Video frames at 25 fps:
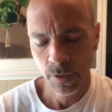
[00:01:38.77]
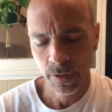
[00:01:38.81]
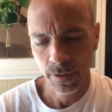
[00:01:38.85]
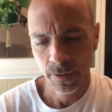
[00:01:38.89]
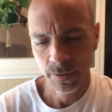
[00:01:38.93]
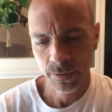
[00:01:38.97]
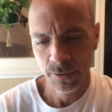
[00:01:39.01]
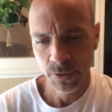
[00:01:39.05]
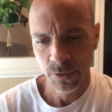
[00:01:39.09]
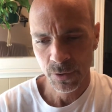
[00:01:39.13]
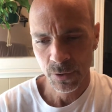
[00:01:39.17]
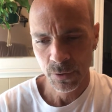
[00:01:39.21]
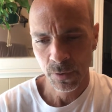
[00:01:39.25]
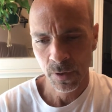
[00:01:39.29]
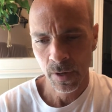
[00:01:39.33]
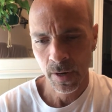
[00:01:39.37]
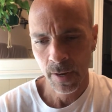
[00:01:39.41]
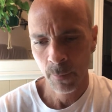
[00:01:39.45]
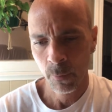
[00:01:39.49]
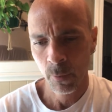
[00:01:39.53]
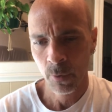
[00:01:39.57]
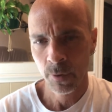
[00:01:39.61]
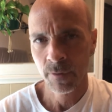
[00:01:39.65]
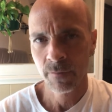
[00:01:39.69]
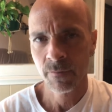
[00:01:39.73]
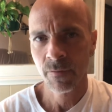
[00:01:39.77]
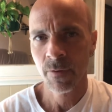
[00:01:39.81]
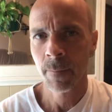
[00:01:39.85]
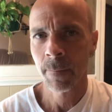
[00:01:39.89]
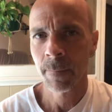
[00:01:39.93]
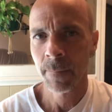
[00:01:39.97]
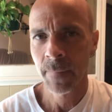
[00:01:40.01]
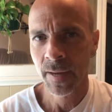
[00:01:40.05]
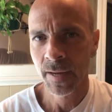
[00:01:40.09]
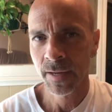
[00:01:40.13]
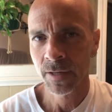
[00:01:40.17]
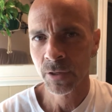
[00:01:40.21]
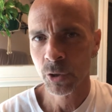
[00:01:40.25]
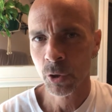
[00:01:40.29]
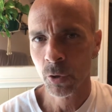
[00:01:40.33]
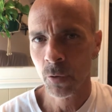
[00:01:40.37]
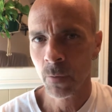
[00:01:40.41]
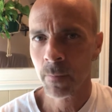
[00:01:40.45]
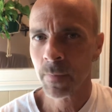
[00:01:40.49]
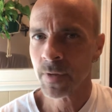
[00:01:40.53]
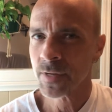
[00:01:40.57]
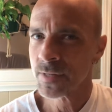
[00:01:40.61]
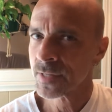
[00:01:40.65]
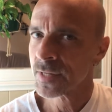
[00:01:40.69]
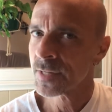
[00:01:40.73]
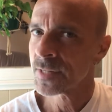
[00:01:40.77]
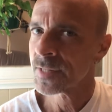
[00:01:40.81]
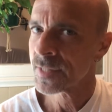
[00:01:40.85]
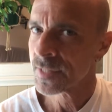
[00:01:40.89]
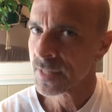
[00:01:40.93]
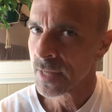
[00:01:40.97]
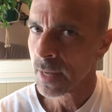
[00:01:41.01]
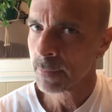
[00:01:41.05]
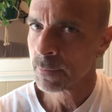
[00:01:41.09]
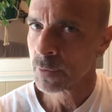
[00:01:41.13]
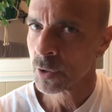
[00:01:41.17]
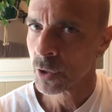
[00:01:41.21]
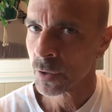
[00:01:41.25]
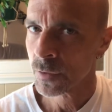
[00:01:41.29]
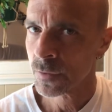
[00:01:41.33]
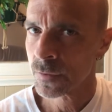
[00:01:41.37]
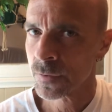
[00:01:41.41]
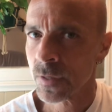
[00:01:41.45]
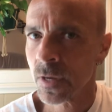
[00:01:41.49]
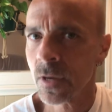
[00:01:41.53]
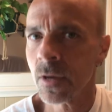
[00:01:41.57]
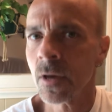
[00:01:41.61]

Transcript: describe one of the major misconceptions